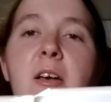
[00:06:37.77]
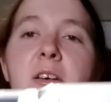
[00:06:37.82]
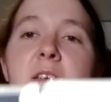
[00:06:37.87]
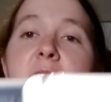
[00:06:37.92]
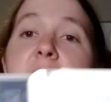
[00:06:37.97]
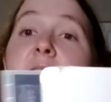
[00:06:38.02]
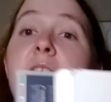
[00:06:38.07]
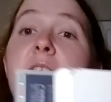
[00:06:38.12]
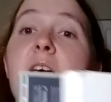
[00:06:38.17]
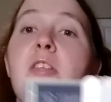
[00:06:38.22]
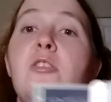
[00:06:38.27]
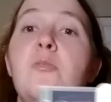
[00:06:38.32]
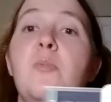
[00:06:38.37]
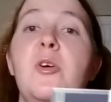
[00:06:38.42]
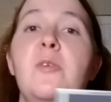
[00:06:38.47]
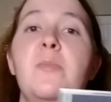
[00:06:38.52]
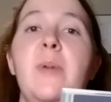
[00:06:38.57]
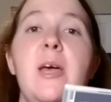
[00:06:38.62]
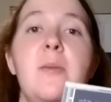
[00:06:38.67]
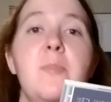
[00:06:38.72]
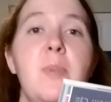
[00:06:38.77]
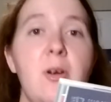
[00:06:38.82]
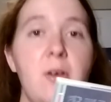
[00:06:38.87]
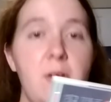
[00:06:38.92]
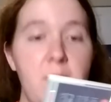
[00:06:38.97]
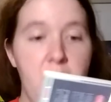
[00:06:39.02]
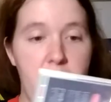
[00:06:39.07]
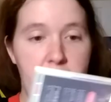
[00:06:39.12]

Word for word: sketchbook paper.